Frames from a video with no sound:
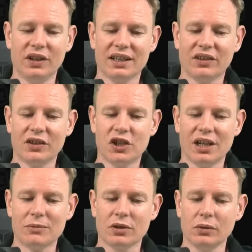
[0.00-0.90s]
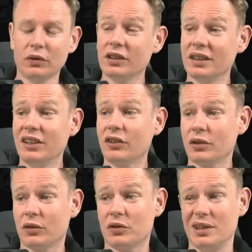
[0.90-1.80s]
Jan is the GM to lose the least
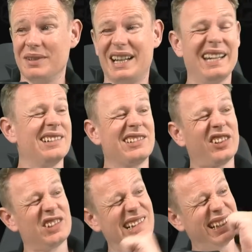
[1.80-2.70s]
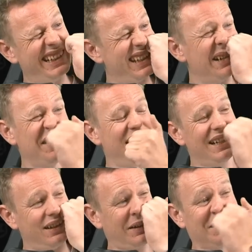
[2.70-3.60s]
on stream. I strongly doubt that.
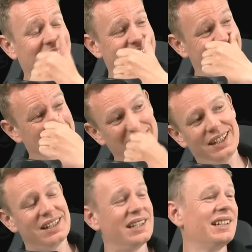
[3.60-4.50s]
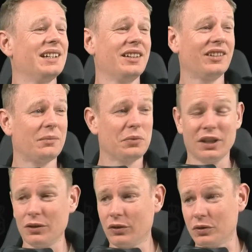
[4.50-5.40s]
Some pretty
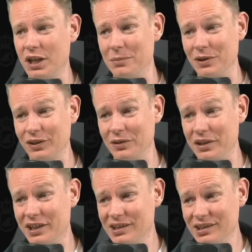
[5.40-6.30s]
good streamers out there.